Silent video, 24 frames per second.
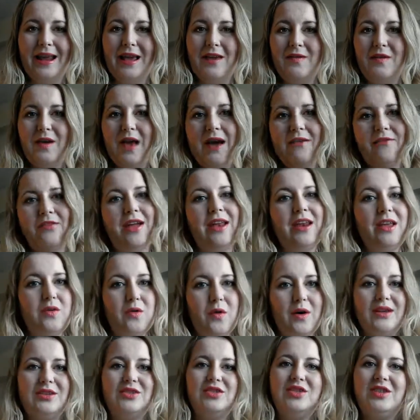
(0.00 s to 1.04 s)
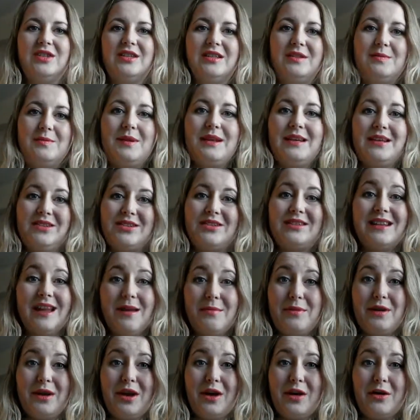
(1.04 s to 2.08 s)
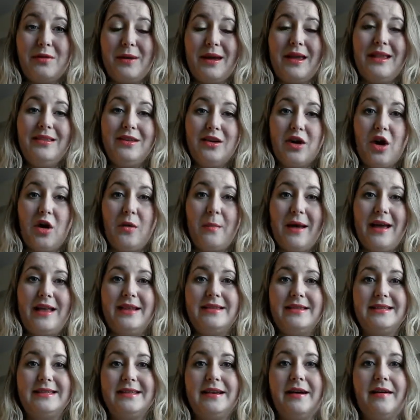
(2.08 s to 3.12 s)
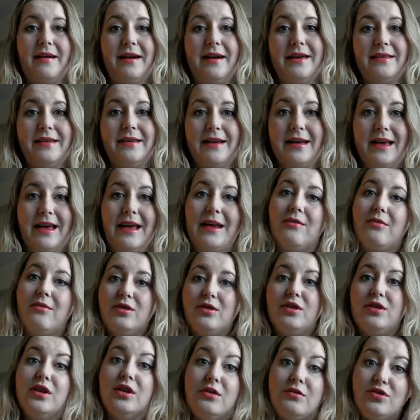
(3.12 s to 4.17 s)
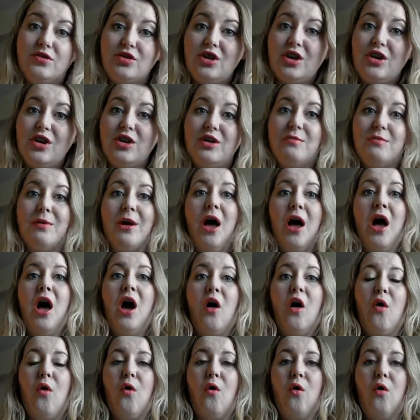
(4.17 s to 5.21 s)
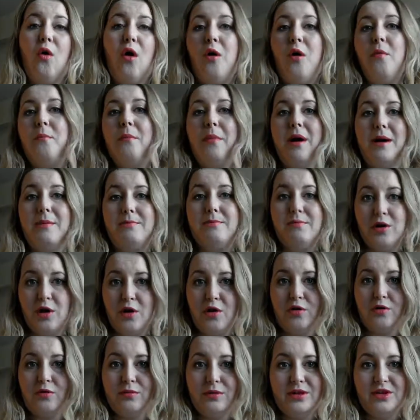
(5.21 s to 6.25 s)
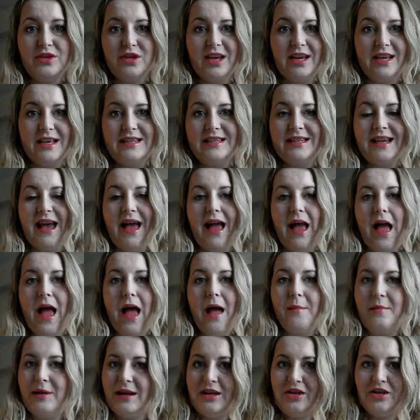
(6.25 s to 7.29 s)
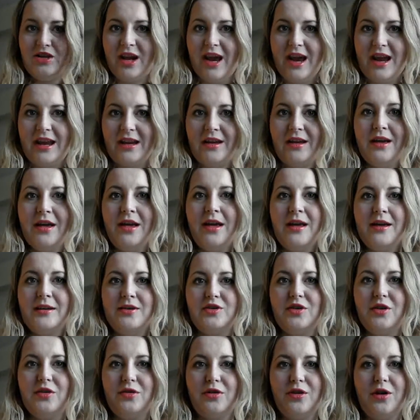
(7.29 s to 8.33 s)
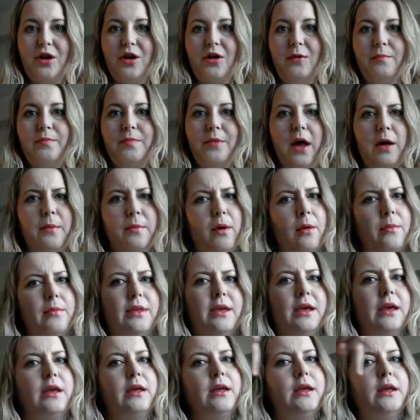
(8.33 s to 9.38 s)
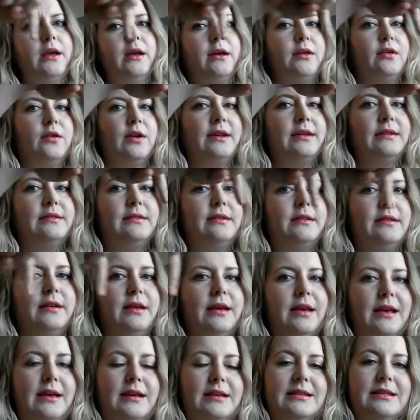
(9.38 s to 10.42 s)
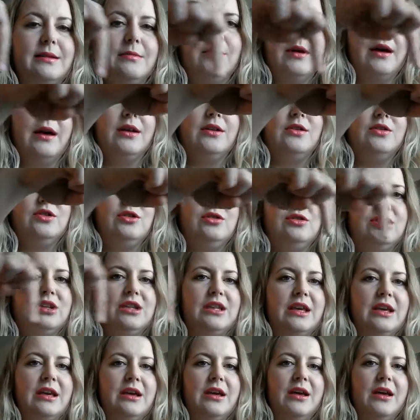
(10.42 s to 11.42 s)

if you have any questions, please just let me know in the comments, either here on YouTube or on my blog, which is emilyjane.com. I'll pop the address here somewhere due to the